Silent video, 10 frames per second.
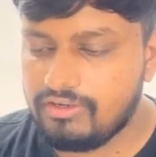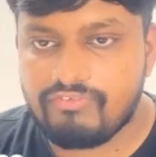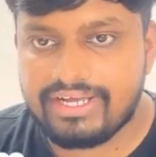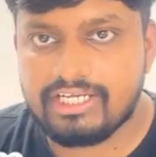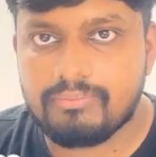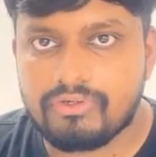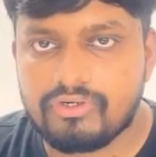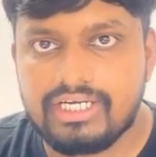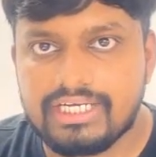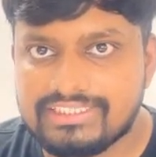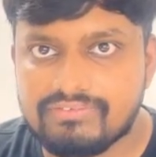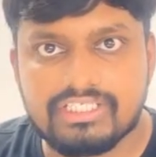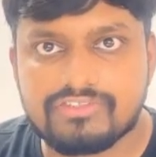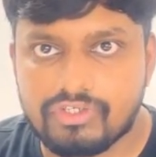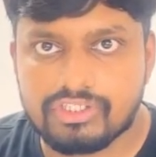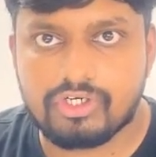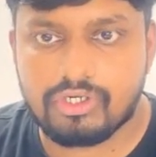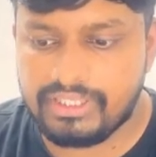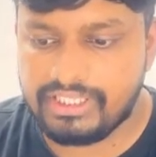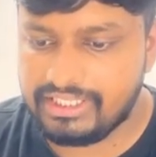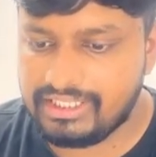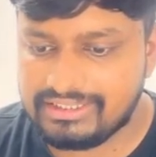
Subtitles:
final product as well as for the raw material.